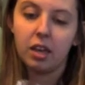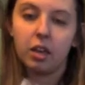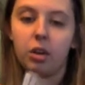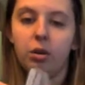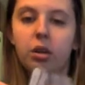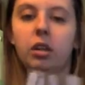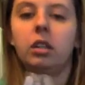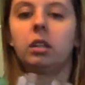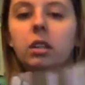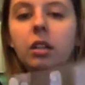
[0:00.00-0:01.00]

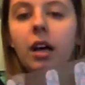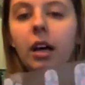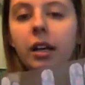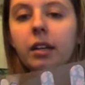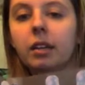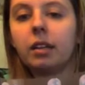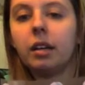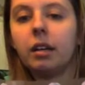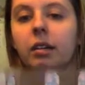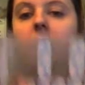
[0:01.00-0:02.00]
cuticle line there.